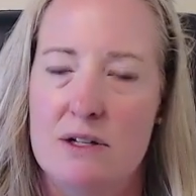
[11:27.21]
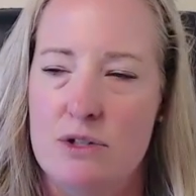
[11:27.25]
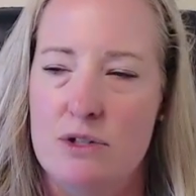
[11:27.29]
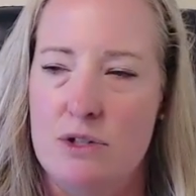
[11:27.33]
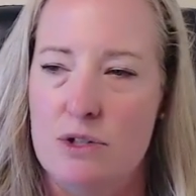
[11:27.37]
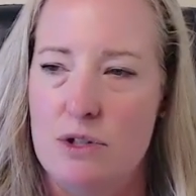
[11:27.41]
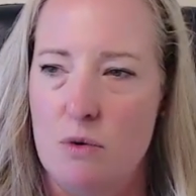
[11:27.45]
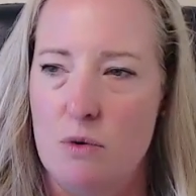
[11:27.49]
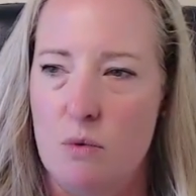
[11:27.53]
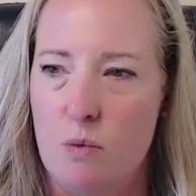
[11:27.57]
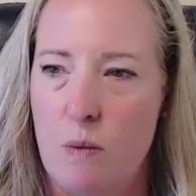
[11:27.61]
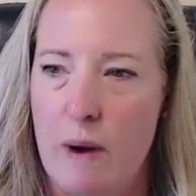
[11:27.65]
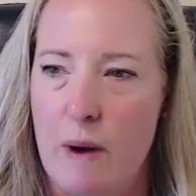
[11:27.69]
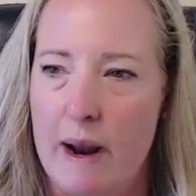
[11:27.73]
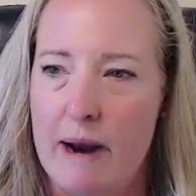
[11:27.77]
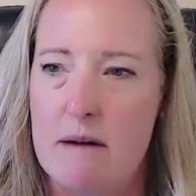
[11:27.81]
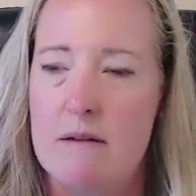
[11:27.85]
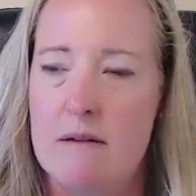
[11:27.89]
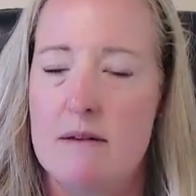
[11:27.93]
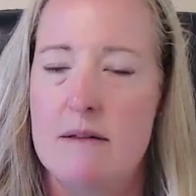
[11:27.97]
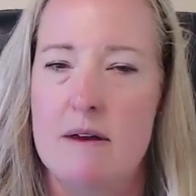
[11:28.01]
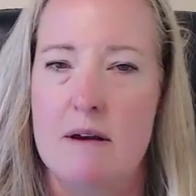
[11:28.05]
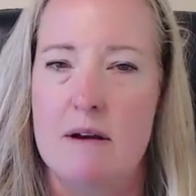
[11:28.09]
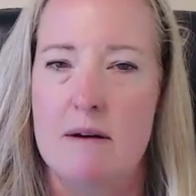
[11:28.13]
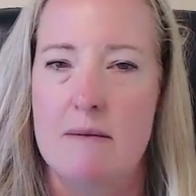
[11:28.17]
to
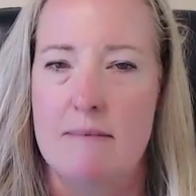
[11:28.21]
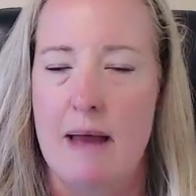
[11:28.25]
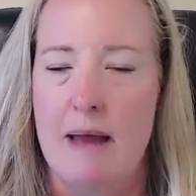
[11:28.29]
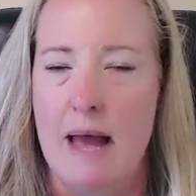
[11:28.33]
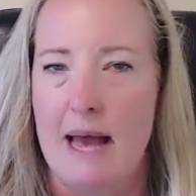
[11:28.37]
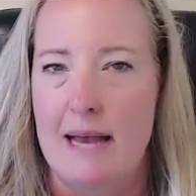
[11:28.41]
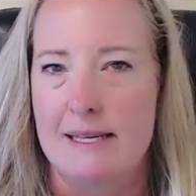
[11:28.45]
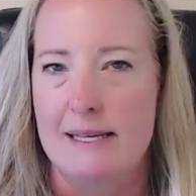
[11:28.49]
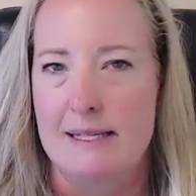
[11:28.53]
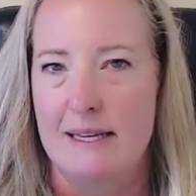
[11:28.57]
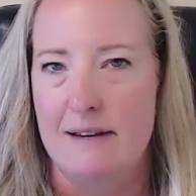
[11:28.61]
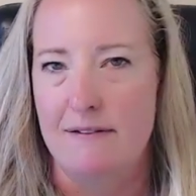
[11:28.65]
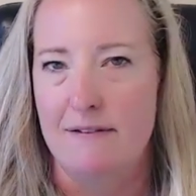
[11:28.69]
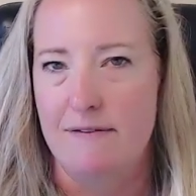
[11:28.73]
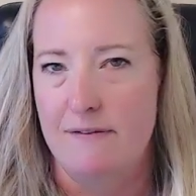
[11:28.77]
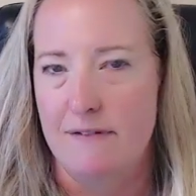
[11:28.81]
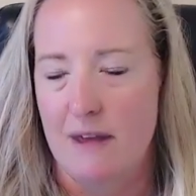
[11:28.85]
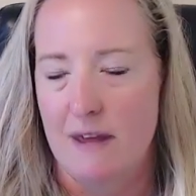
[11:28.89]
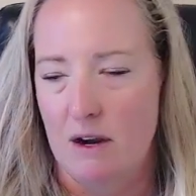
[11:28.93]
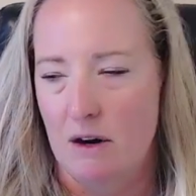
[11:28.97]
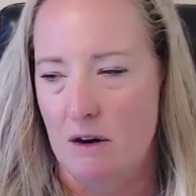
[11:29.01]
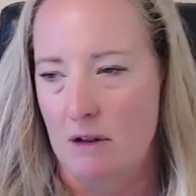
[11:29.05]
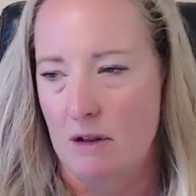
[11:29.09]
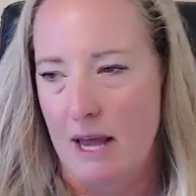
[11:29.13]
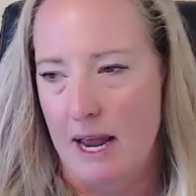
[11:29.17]
wear them as if
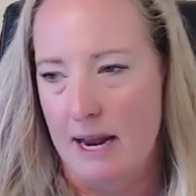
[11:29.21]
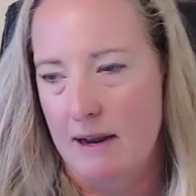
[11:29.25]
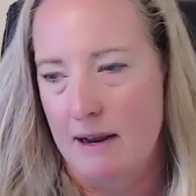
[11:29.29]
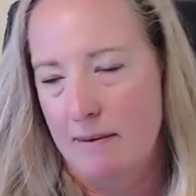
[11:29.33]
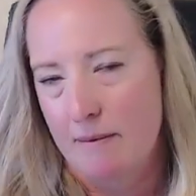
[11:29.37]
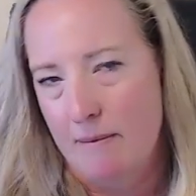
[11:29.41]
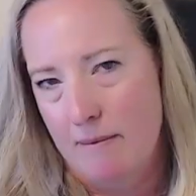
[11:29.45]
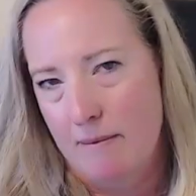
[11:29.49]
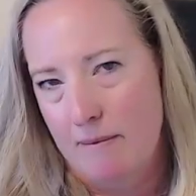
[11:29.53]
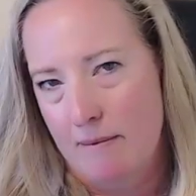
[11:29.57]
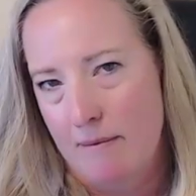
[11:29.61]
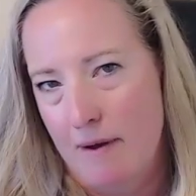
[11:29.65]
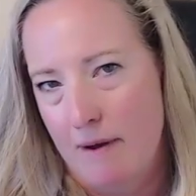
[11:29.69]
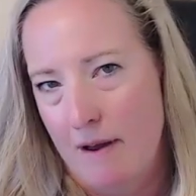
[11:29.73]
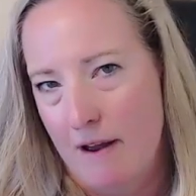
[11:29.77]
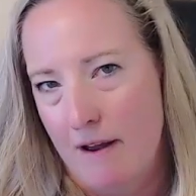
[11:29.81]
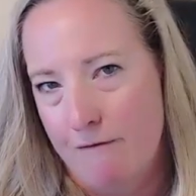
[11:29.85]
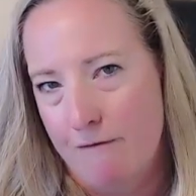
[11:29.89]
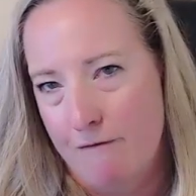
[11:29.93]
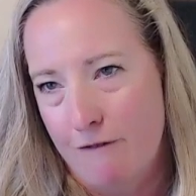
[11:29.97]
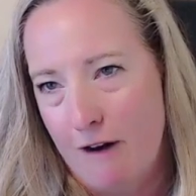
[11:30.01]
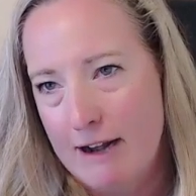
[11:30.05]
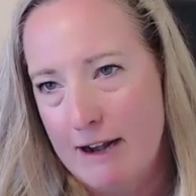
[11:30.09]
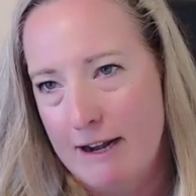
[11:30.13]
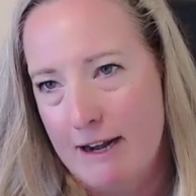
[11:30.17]
they're like a
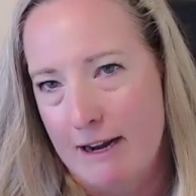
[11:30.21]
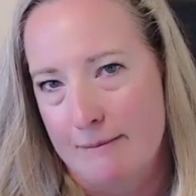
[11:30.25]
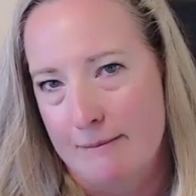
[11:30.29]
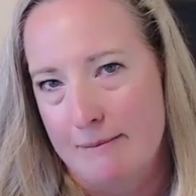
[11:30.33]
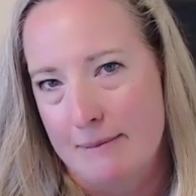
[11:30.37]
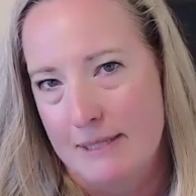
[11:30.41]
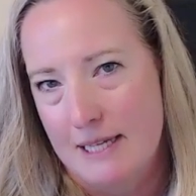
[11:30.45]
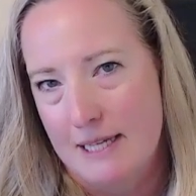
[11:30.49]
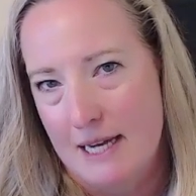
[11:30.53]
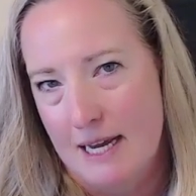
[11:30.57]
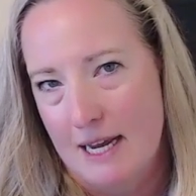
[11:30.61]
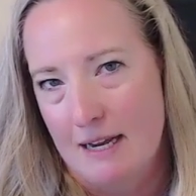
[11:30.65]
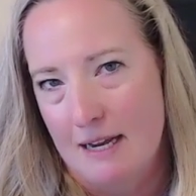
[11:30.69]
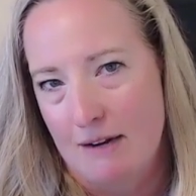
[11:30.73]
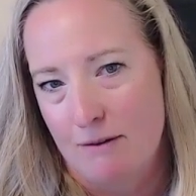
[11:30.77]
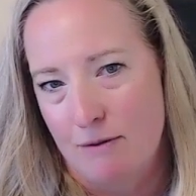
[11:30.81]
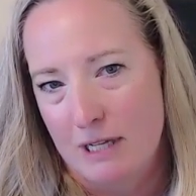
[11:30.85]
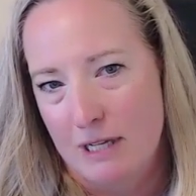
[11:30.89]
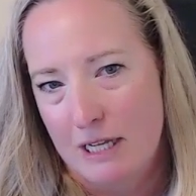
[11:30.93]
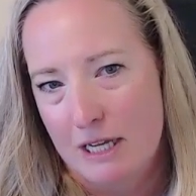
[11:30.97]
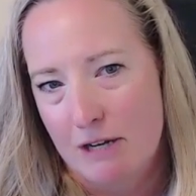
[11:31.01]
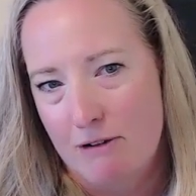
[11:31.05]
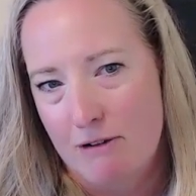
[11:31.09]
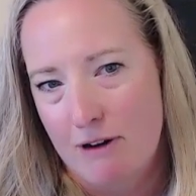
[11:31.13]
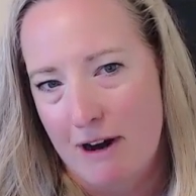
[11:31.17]
friend I'm seeing, a
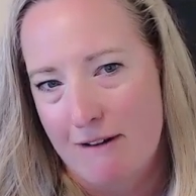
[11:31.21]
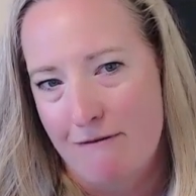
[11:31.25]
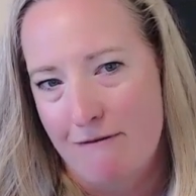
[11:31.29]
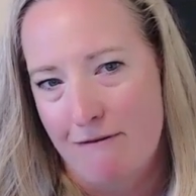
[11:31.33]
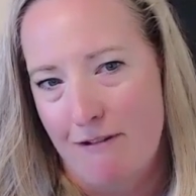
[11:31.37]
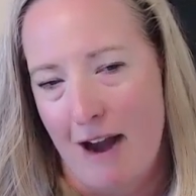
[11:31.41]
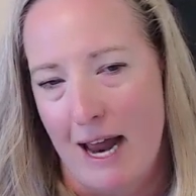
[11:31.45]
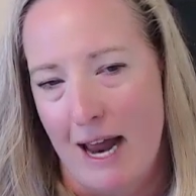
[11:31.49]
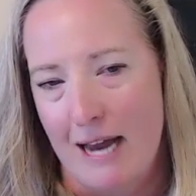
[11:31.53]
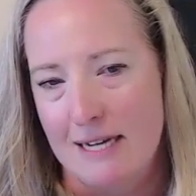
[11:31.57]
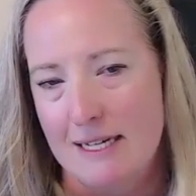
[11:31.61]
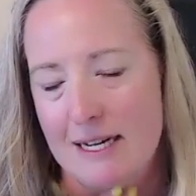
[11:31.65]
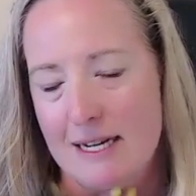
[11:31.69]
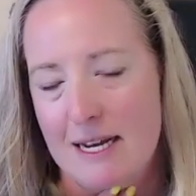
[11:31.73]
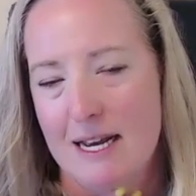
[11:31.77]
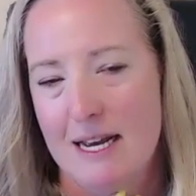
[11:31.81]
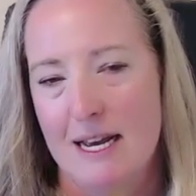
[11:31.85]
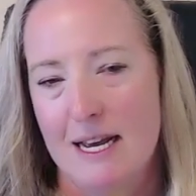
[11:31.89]
really great friend.